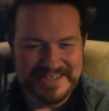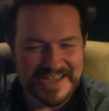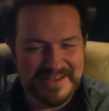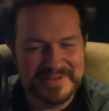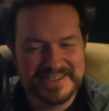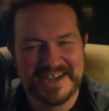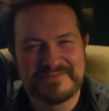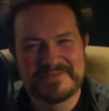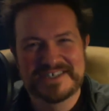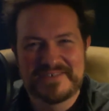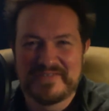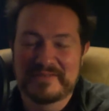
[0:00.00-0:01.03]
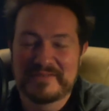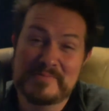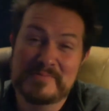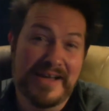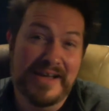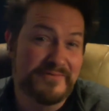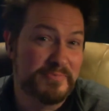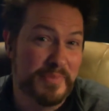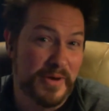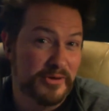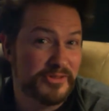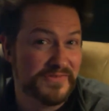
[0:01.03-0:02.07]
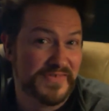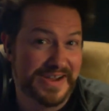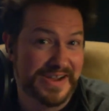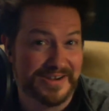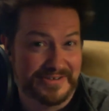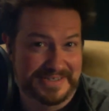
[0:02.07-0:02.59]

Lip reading: job is done when she flips me off with both her fingers.